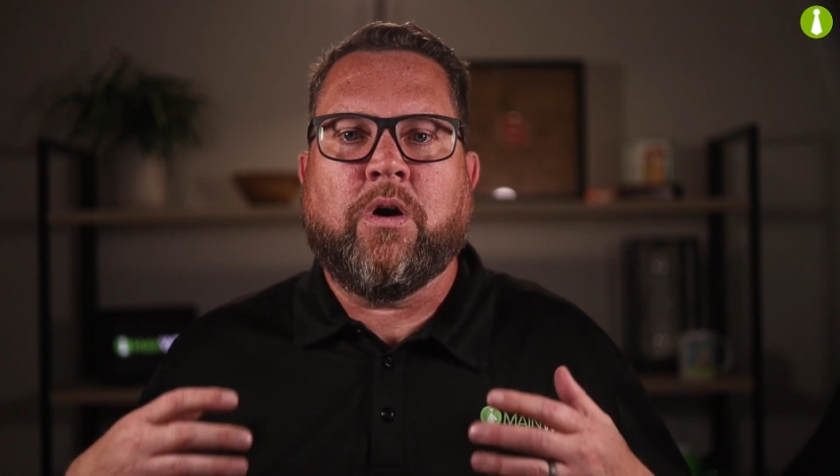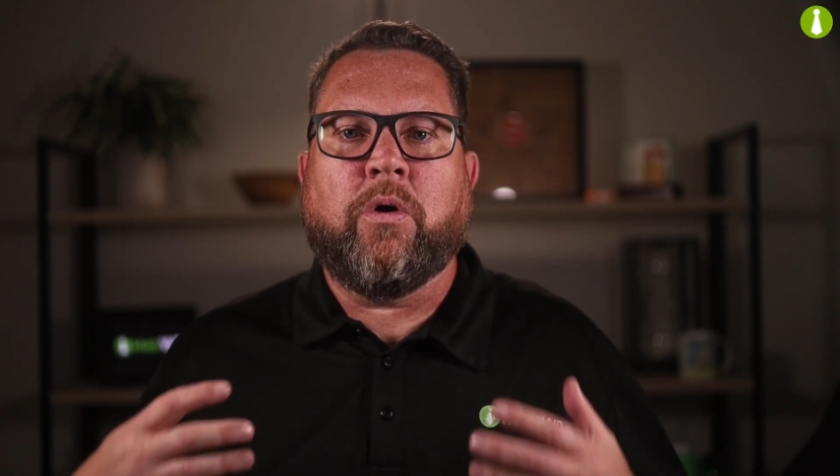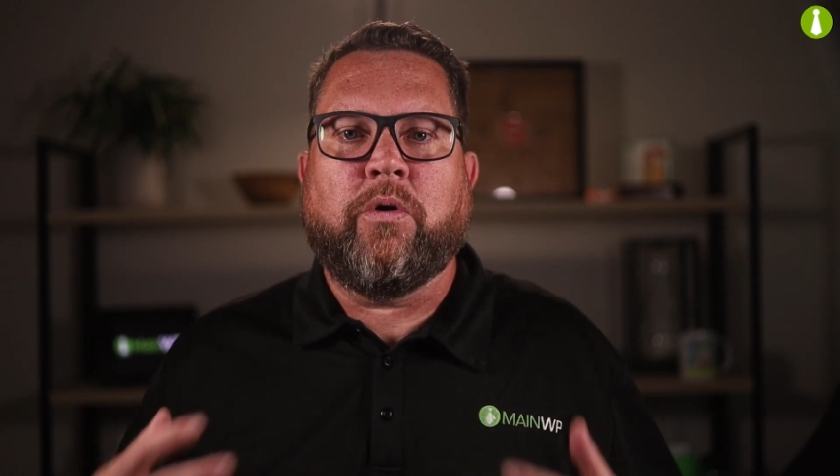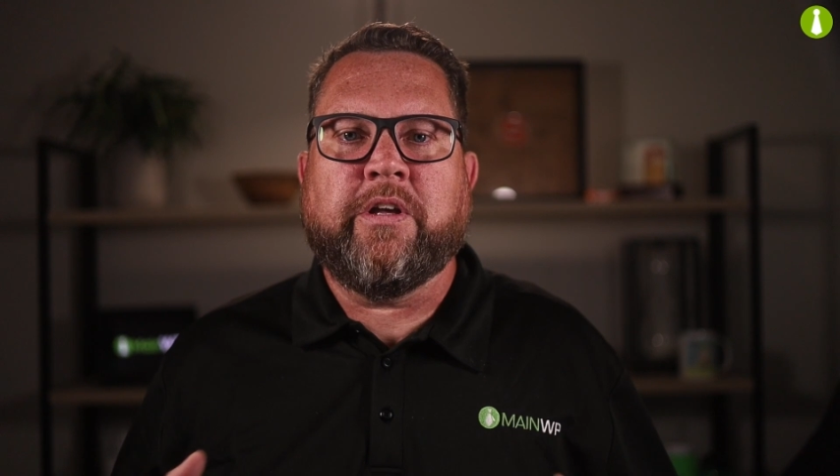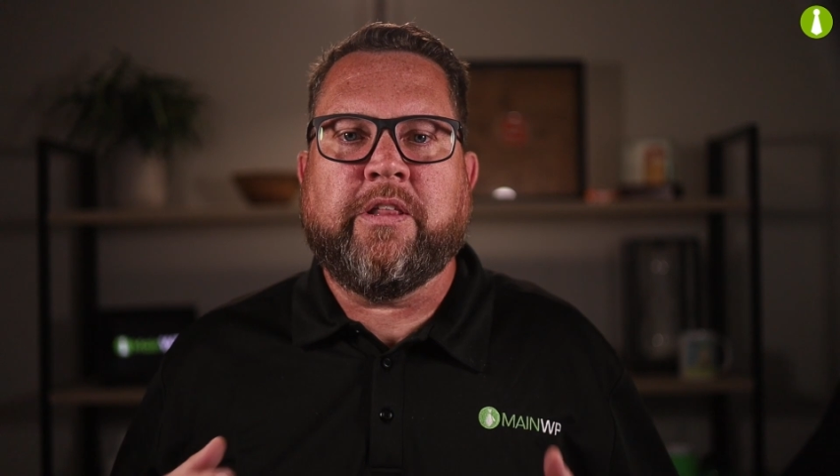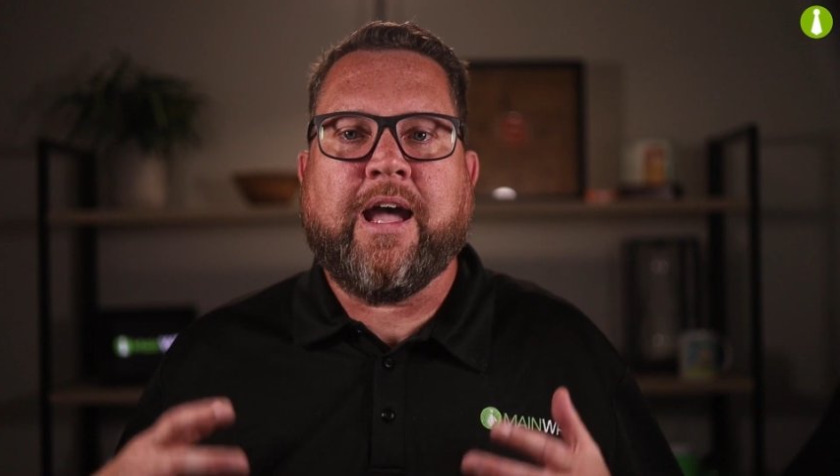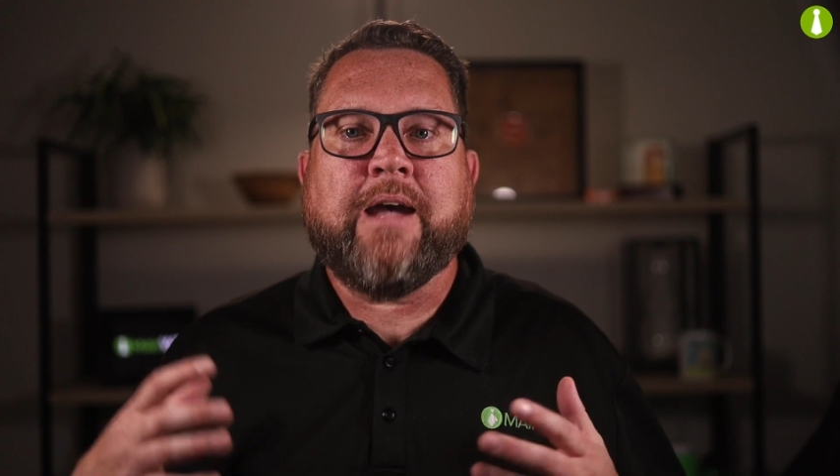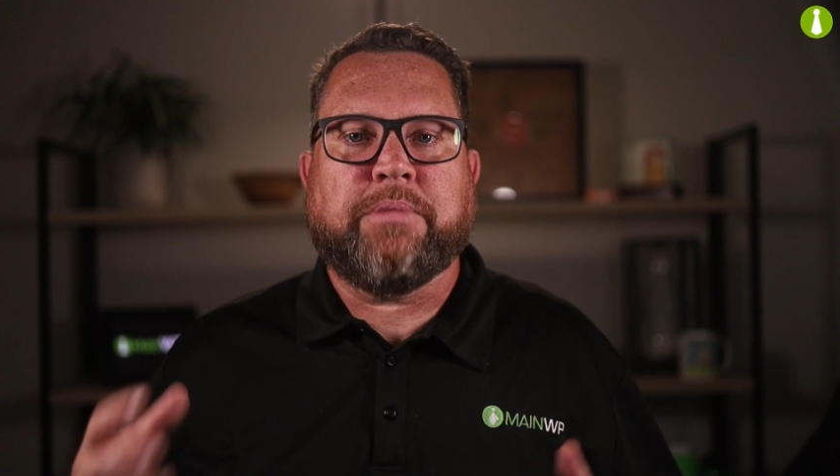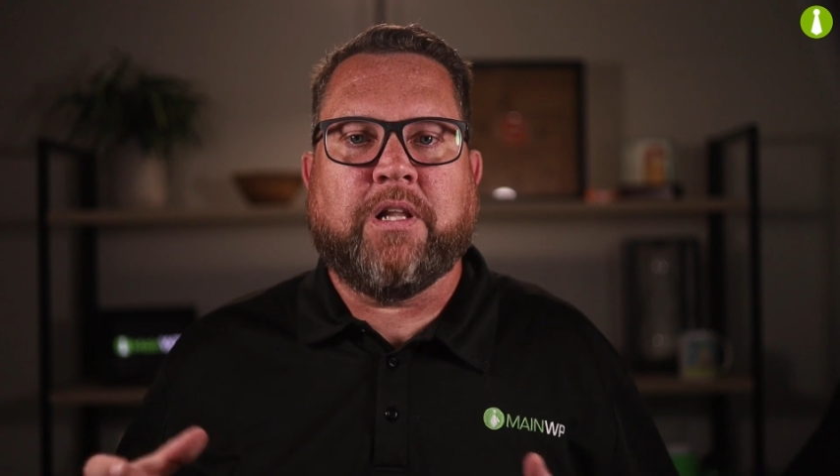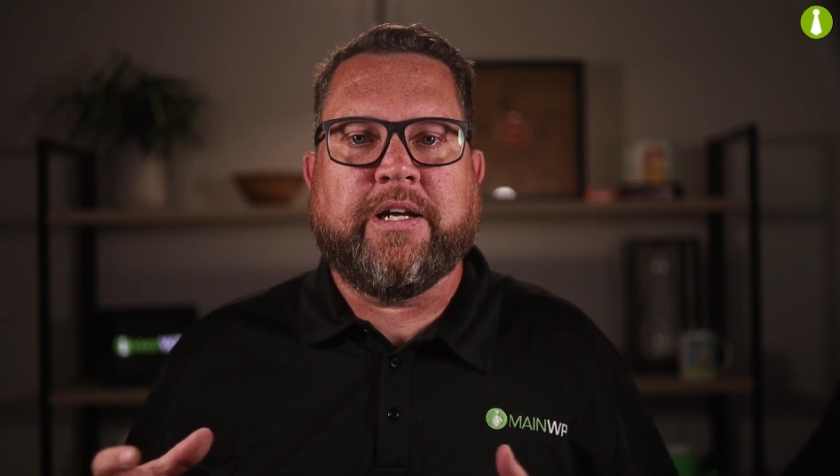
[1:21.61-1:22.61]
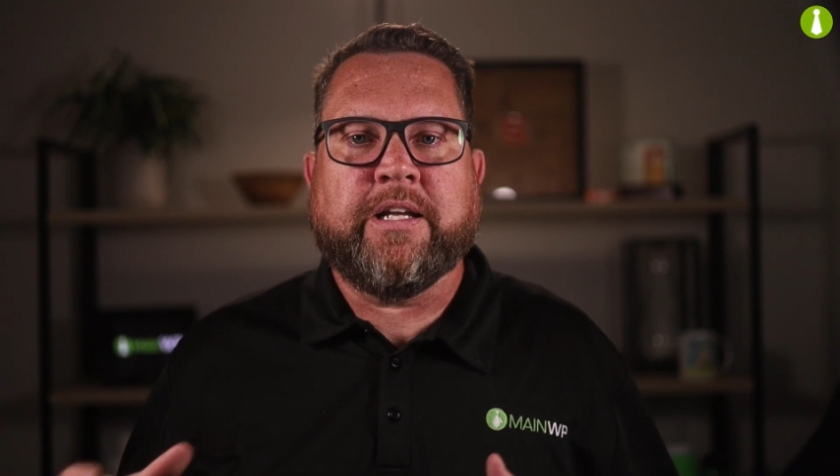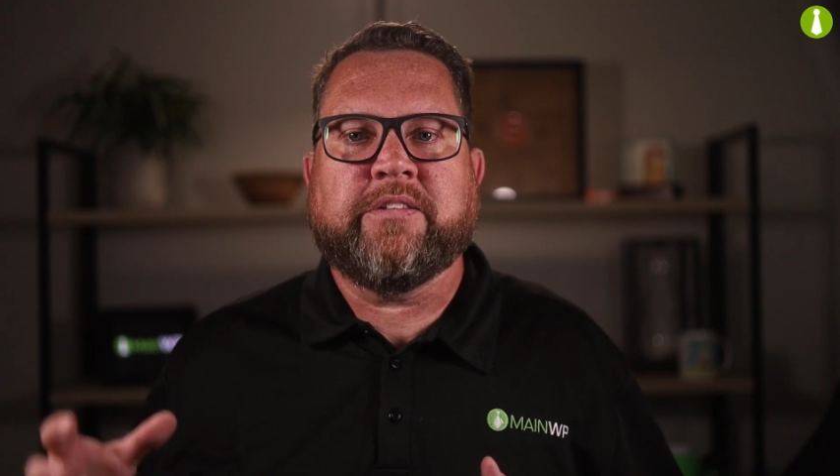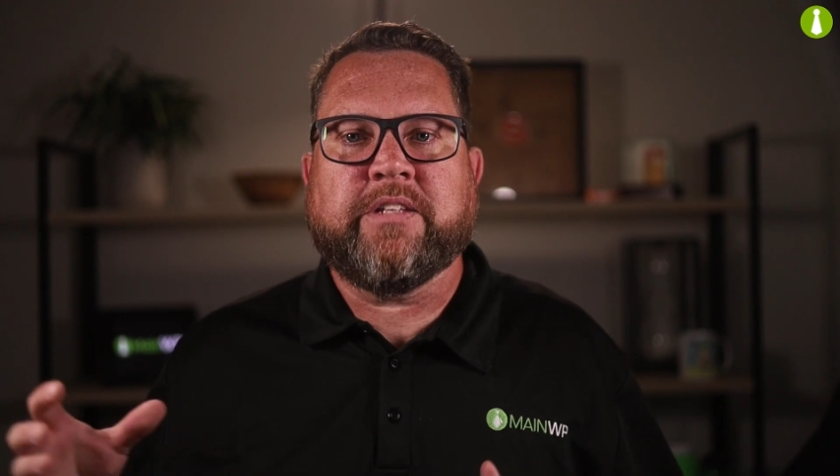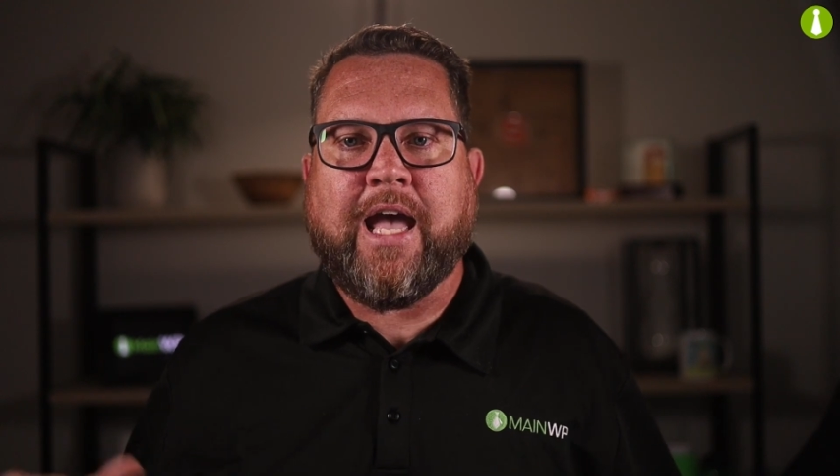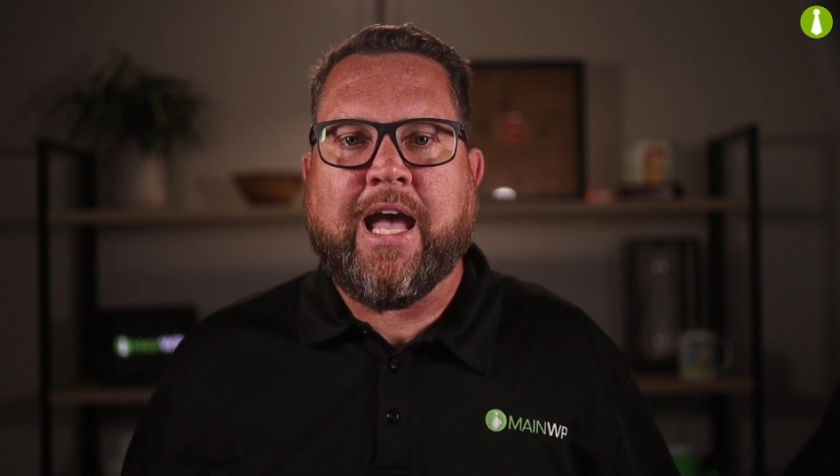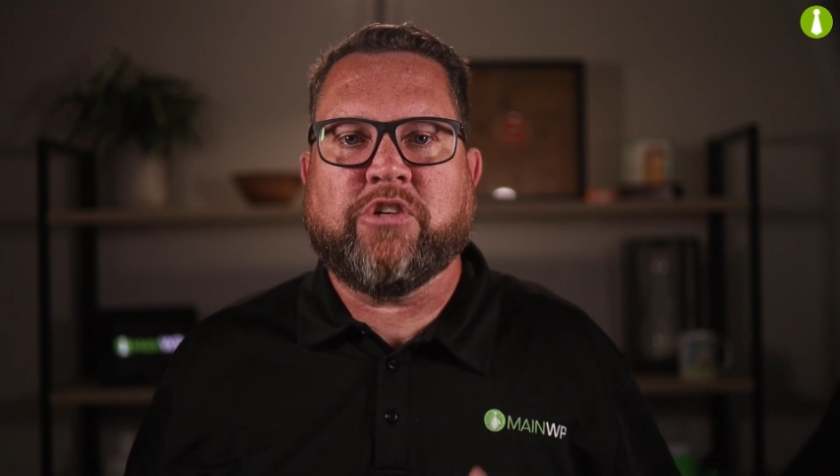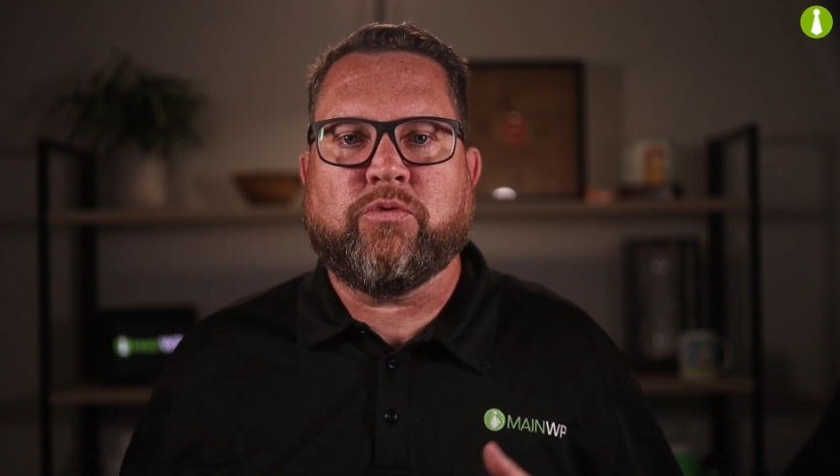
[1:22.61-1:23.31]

only that plugin's cache